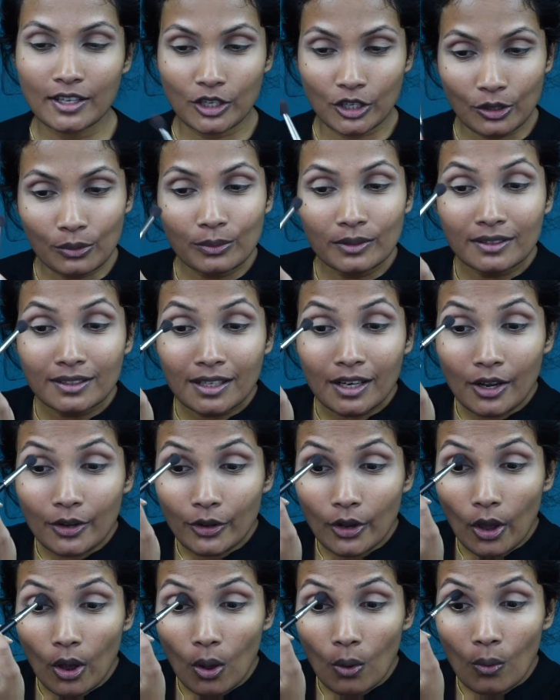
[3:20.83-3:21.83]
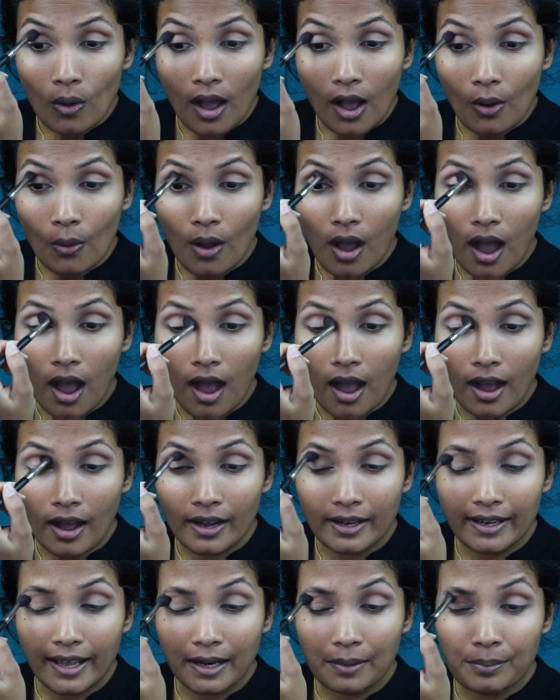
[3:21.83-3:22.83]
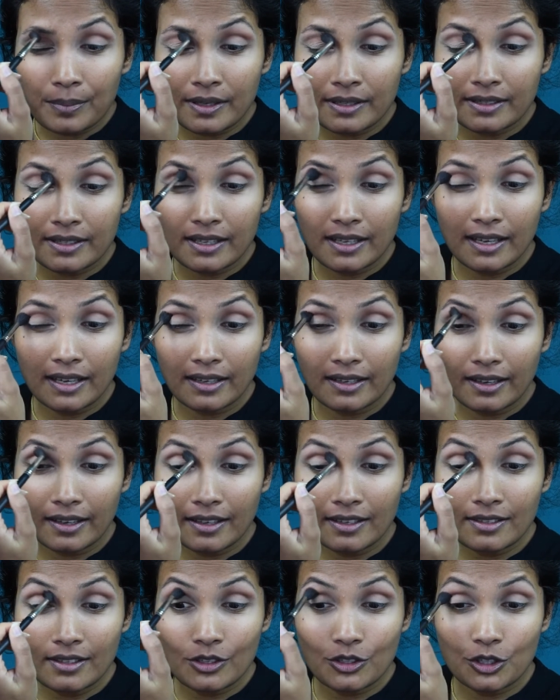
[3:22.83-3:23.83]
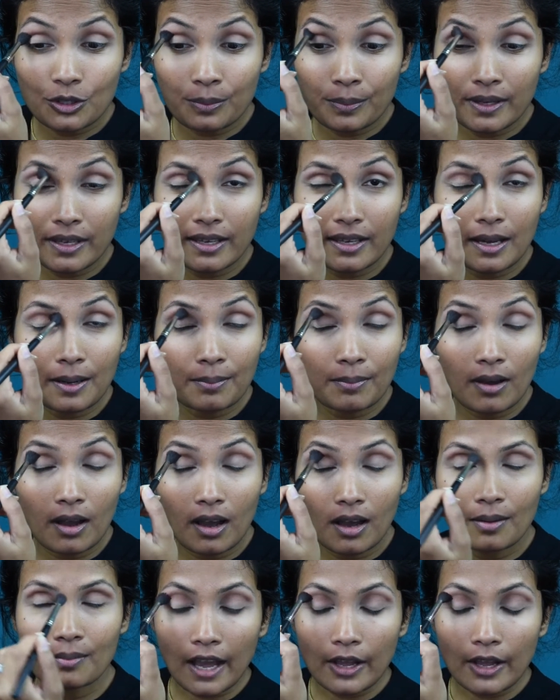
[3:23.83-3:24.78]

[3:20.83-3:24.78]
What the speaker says: you will know how hard and busy it is to be a mom.